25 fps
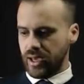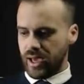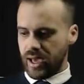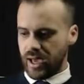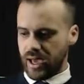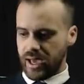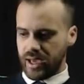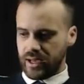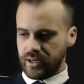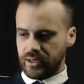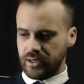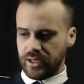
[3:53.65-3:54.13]

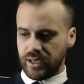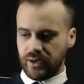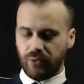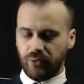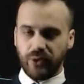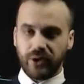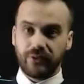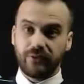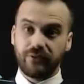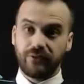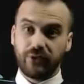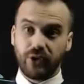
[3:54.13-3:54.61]
and if
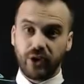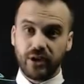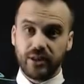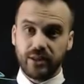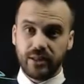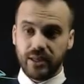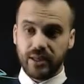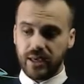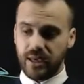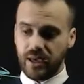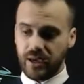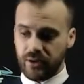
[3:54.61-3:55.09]
we can find
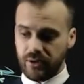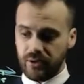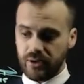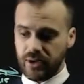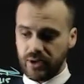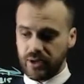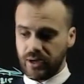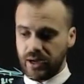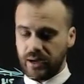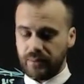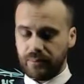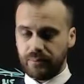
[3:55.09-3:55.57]
the
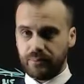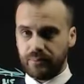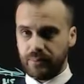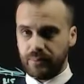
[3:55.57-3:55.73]
area